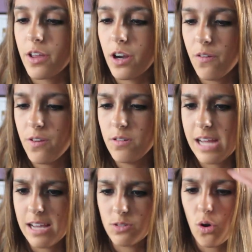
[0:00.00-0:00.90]
They're a few
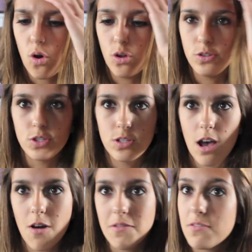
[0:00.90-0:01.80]
days old,
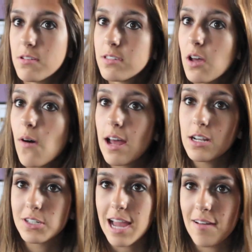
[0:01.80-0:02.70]
so if you still
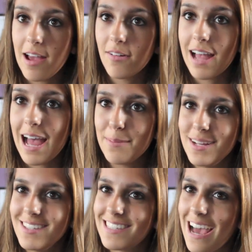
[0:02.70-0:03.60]
want a shout out,
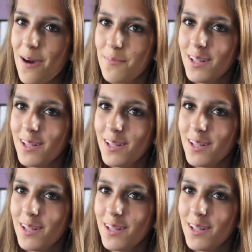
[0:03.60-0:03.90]
comment down